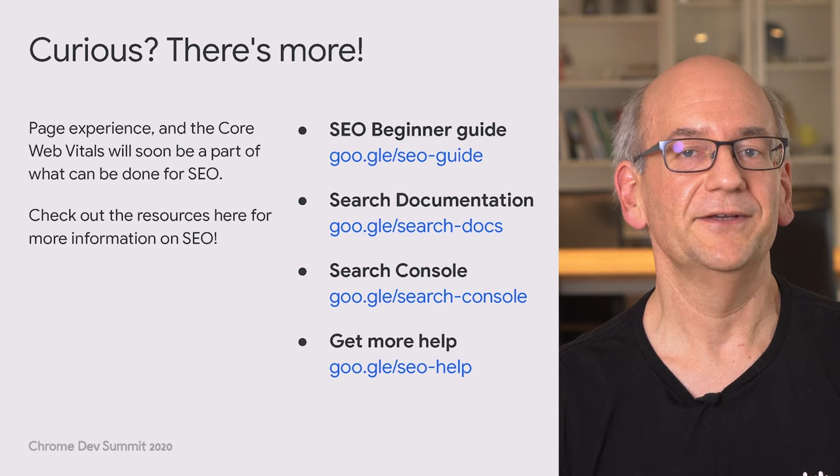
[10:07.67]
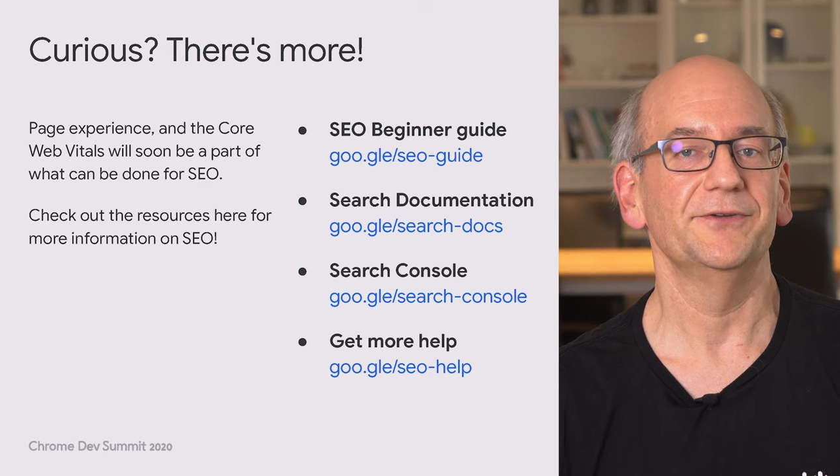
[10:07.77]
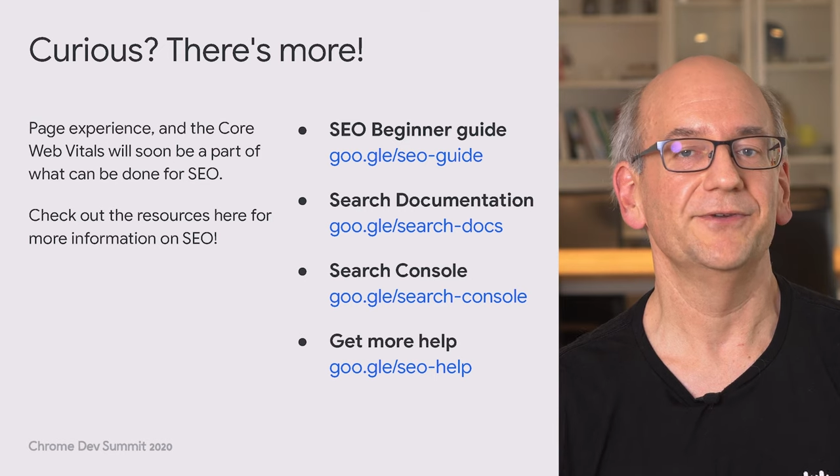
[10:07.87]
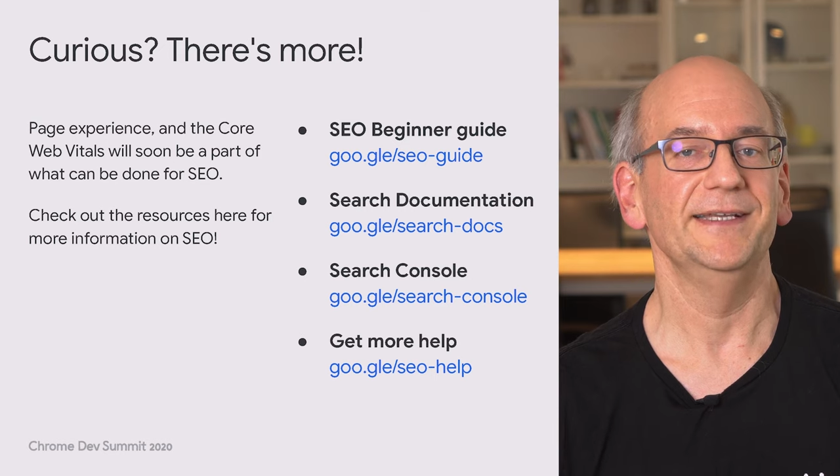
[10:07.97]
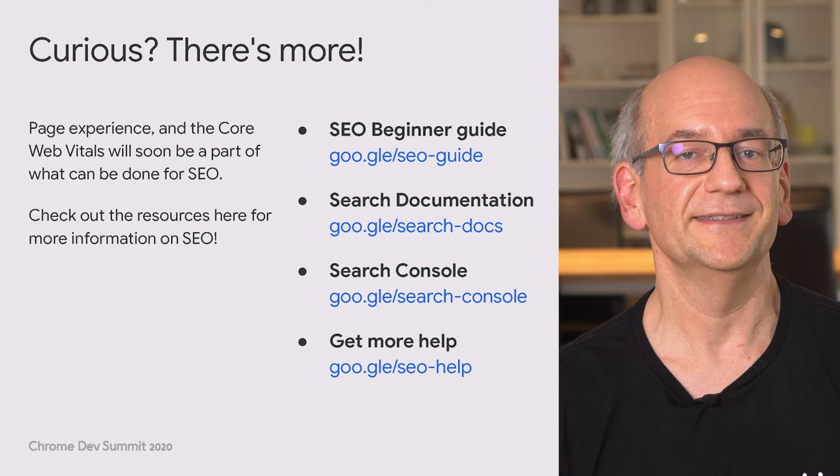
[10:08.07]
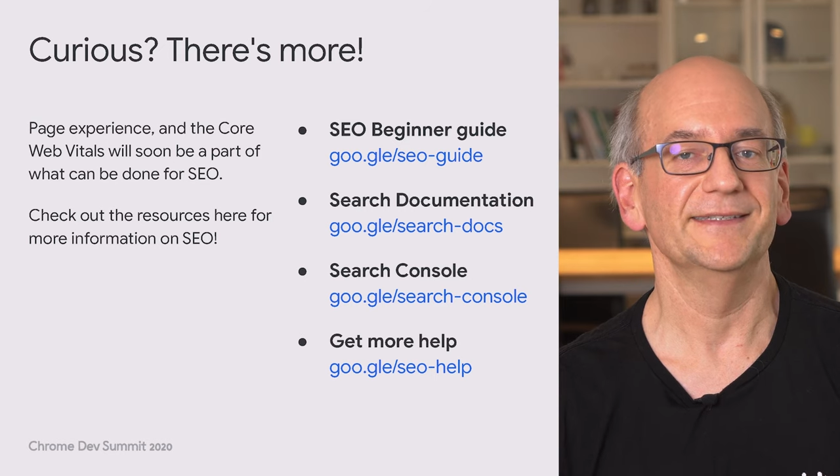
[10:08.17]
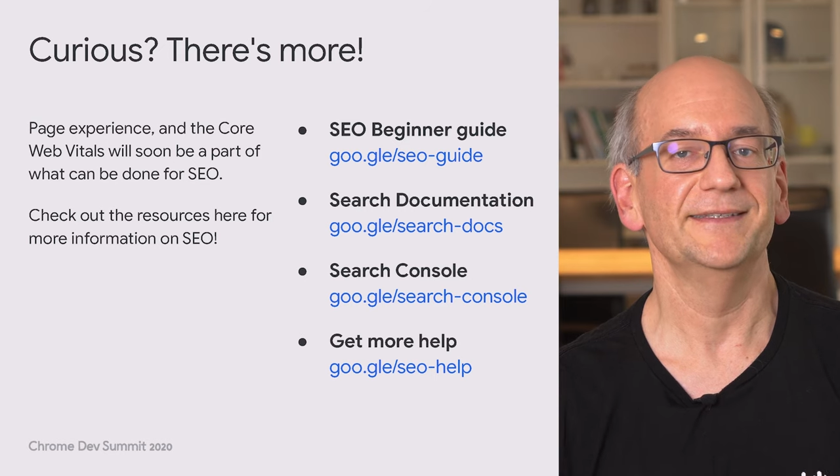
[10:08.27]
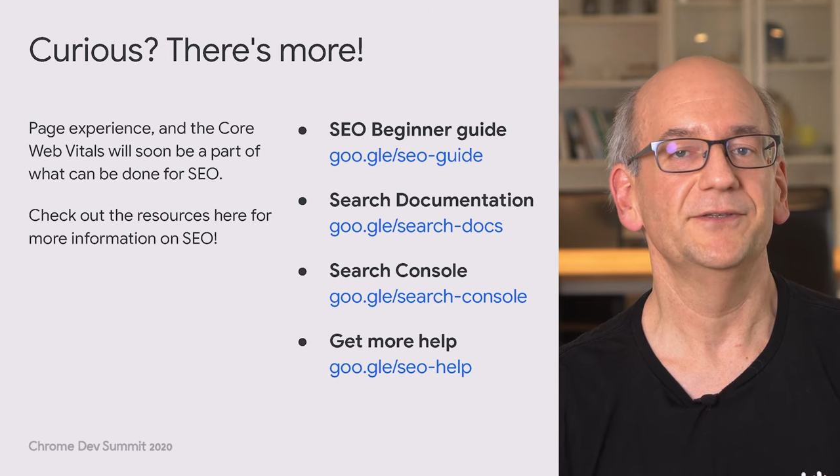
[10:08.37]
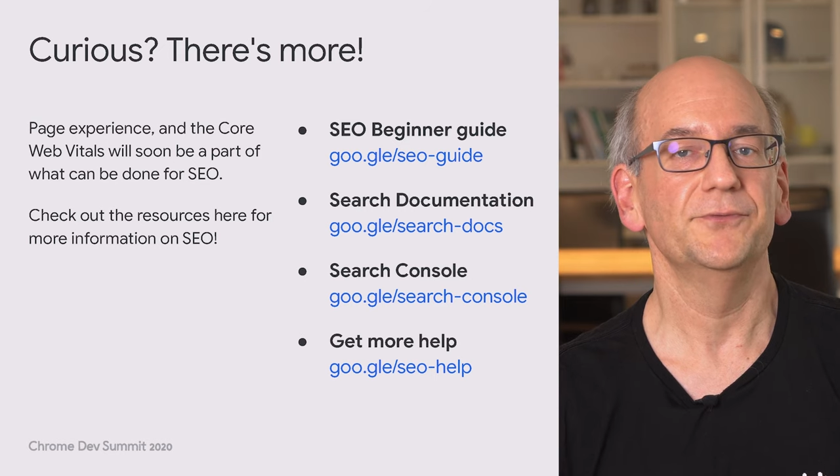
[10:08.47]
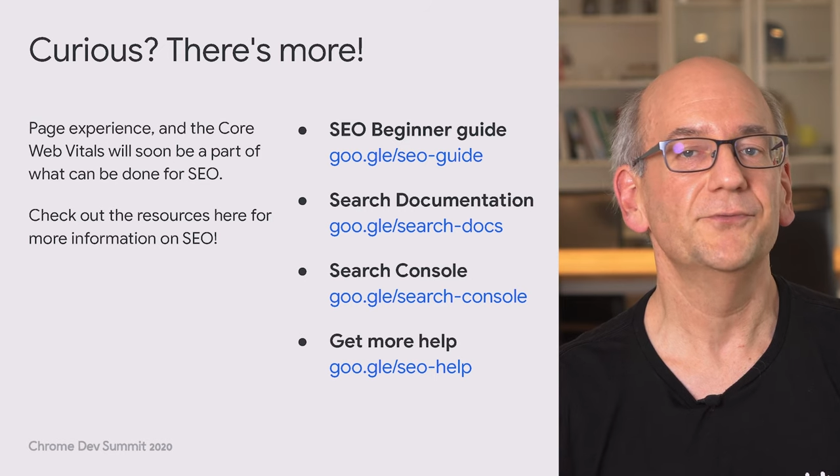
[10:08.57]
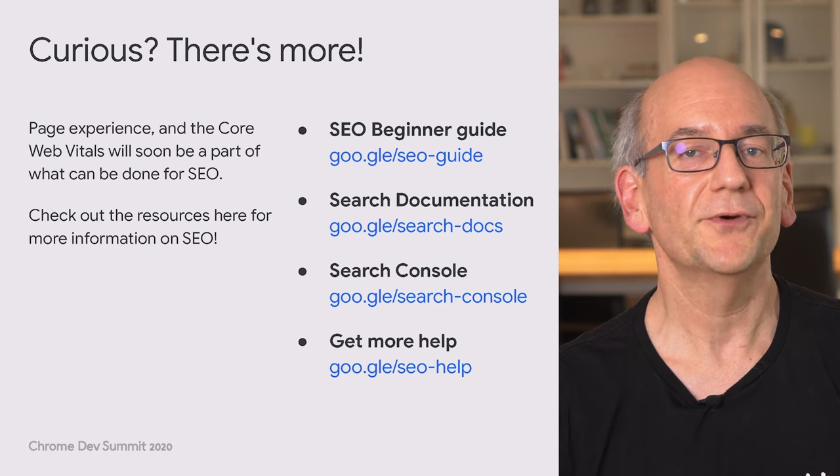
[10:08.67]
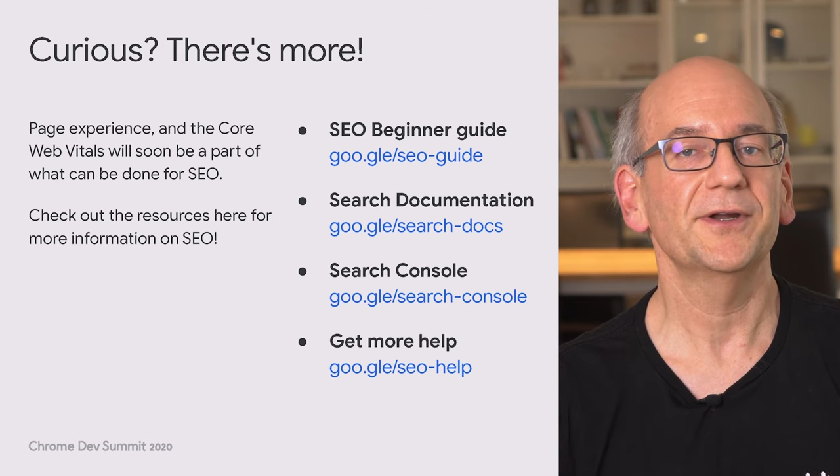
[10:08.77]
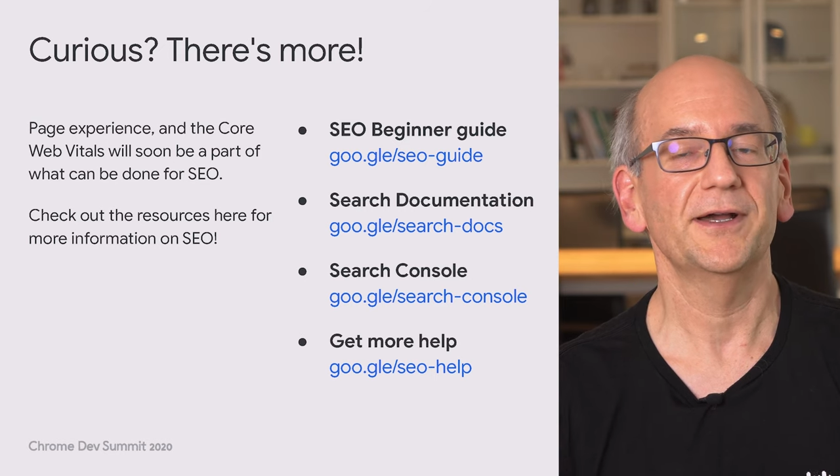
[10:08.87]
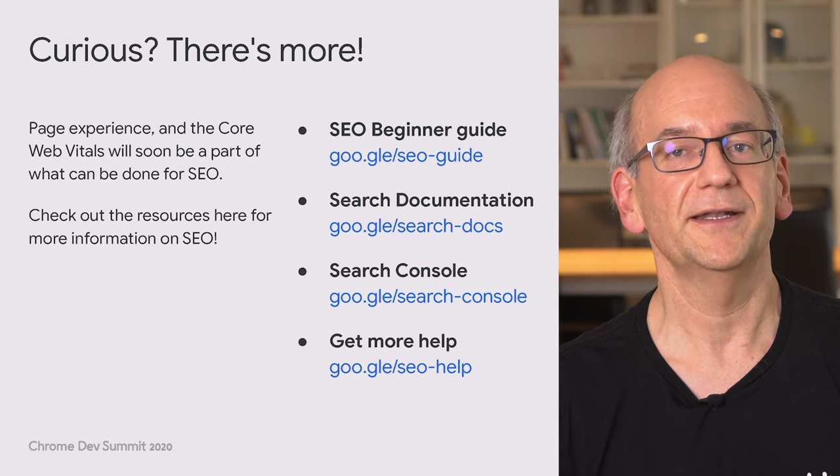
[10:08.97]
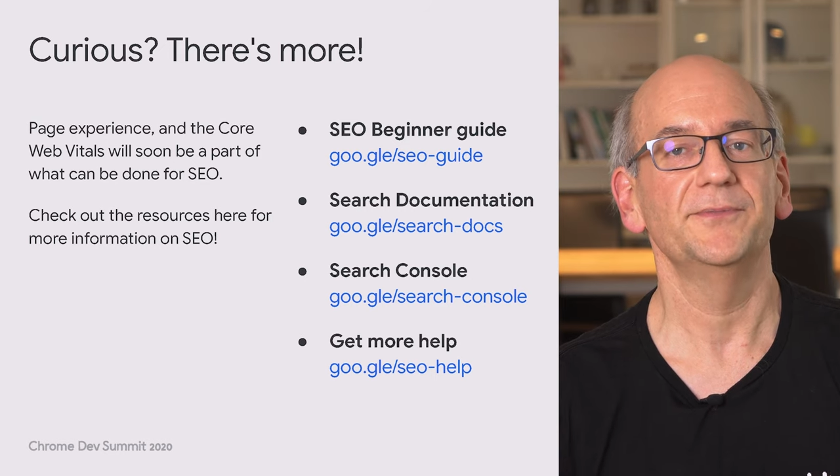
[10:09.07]
good reason to
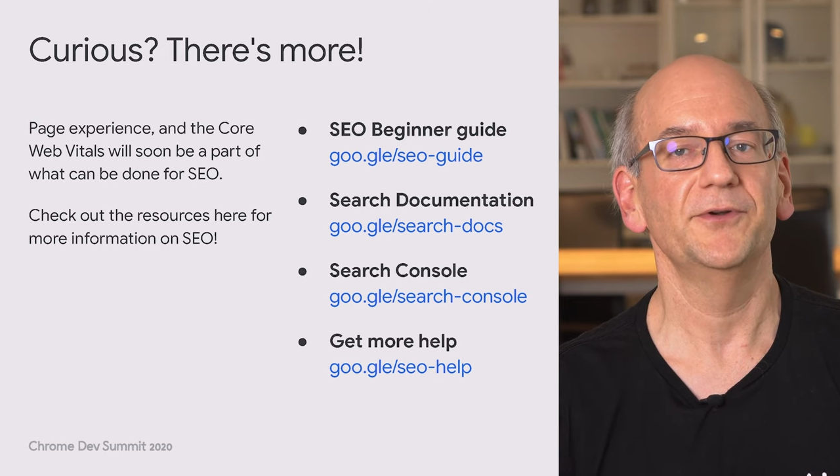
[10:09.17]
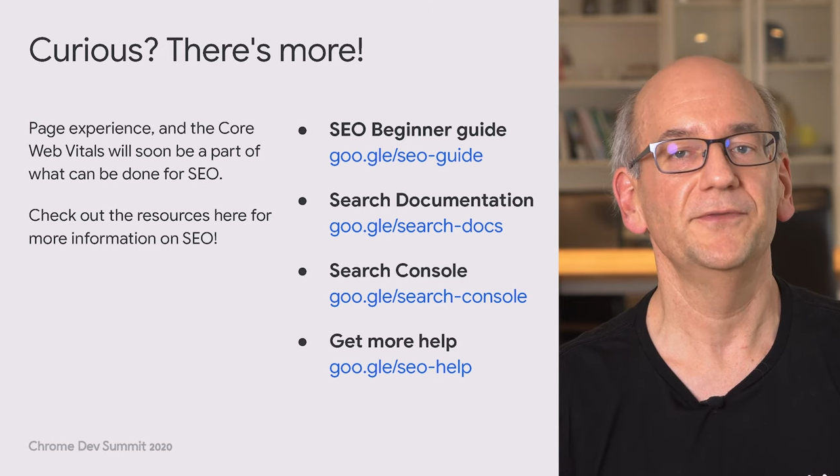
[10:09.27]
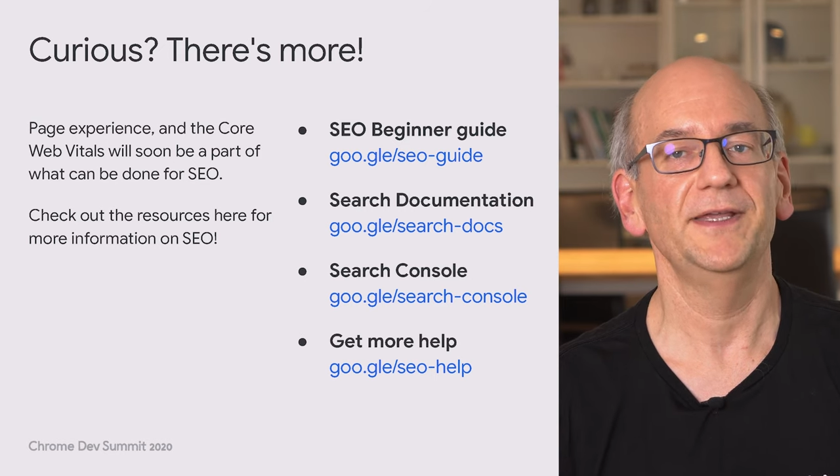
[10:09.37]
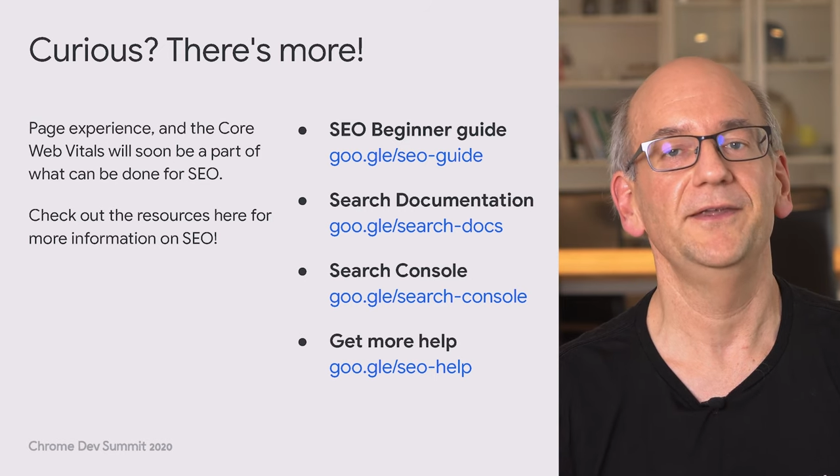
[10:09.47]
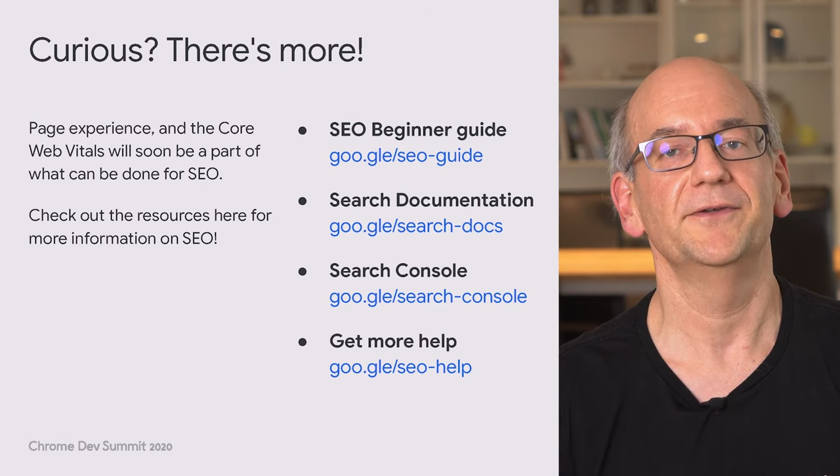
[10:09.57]
work on improving